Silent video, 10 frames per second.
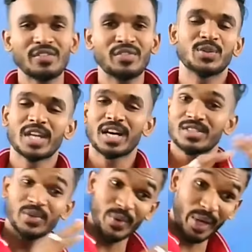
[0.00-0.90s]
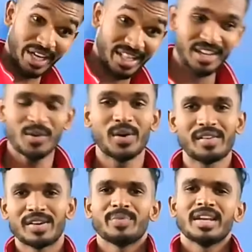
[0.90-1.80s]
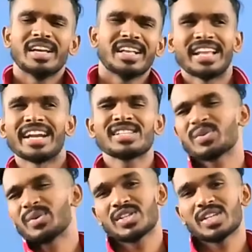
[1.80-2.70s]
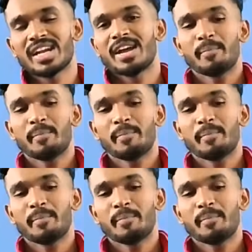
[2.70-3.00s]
2023 O level. It's question number